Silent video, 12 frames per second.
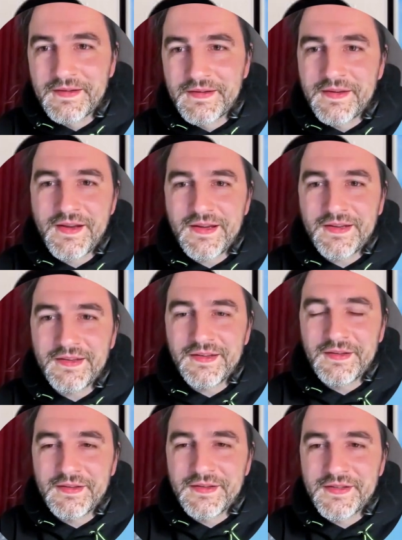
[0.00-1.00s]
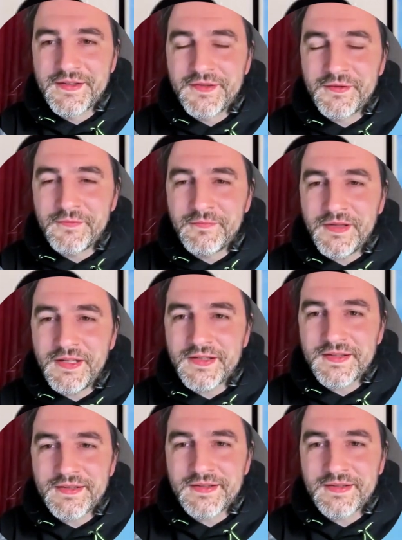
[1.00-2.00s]
None. 2
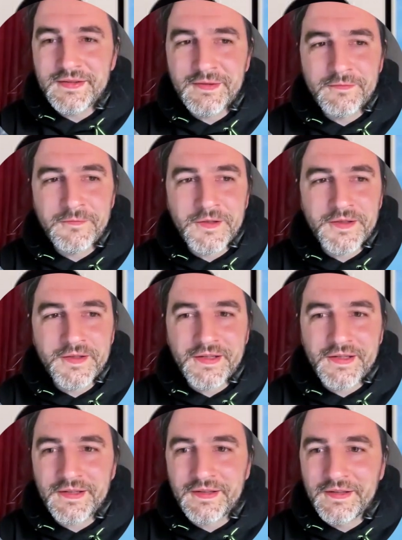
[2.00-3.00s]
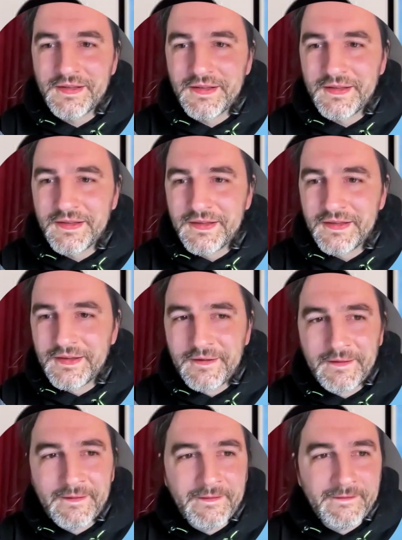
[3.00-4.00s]
B's, 1 none.
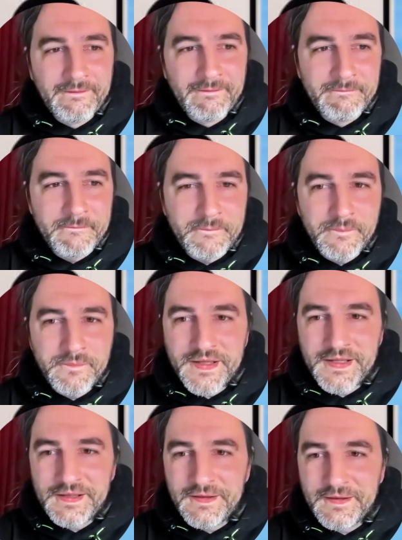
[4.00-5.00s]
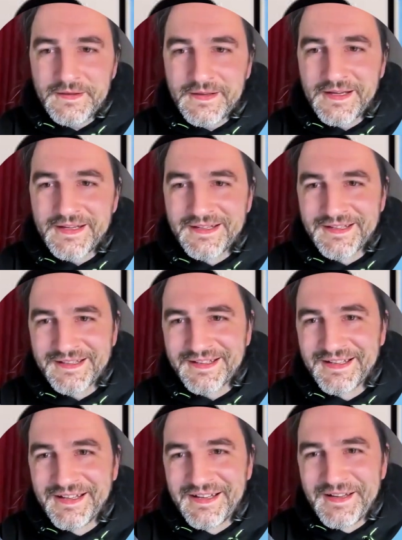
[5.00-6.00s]
B.
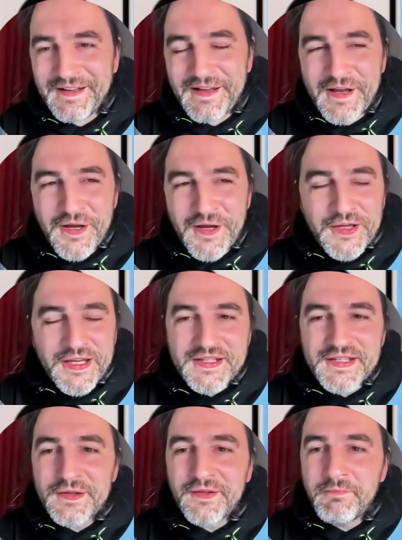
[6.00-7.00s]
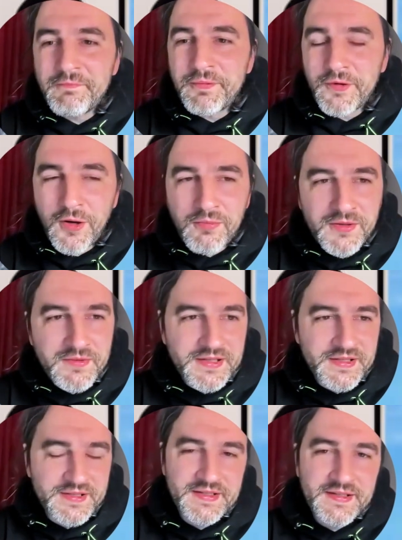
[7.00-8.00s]
Okay, so the problem
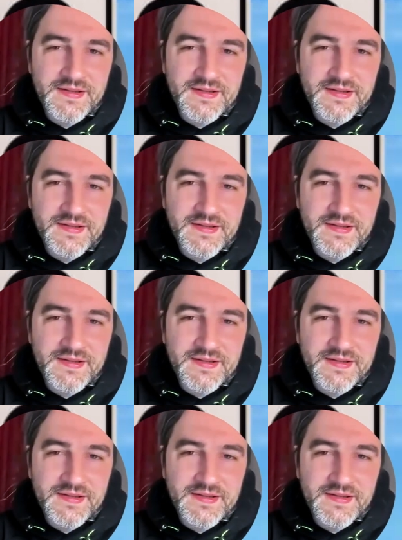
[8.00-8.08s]
is